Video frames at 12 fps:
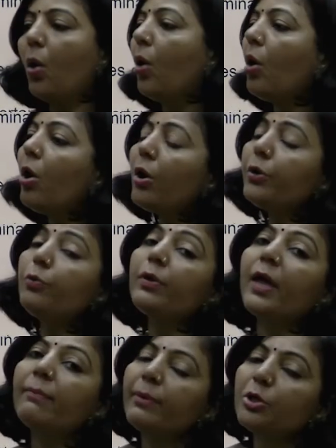or you
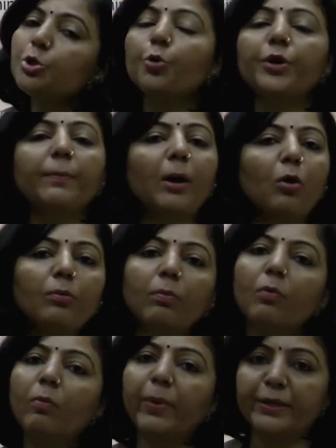can be sure about
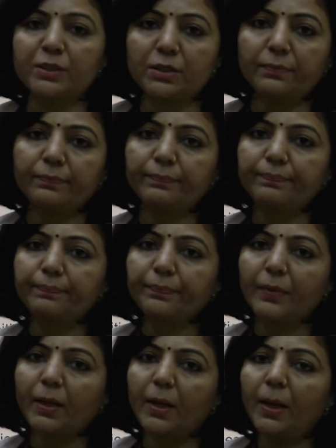momentum
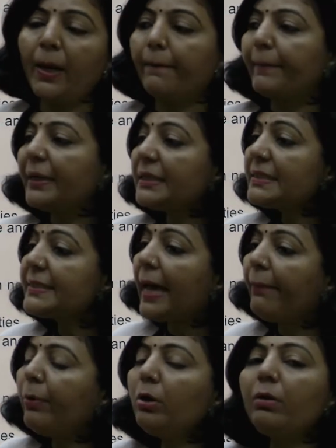but
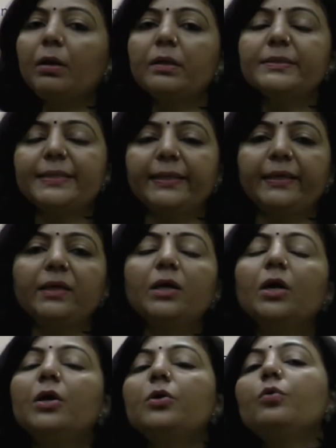simultaneously
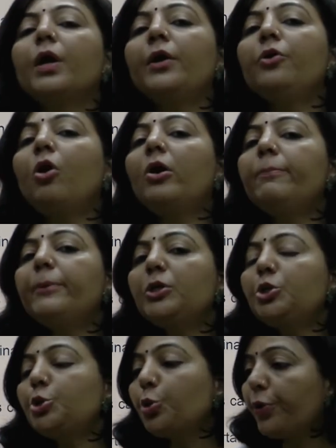you cannot be
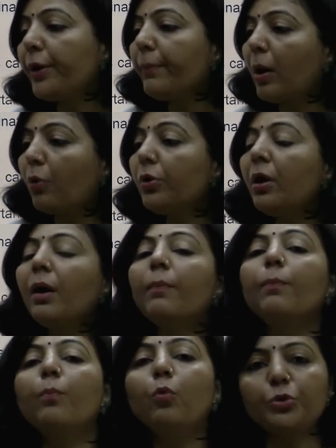sure about
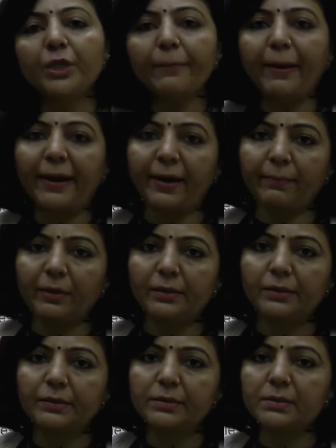both the
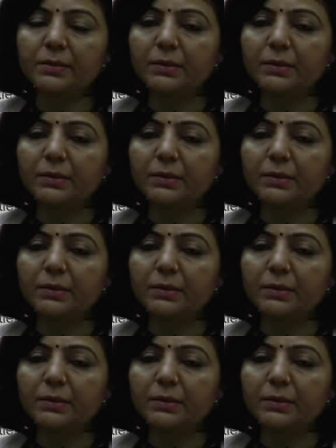parameters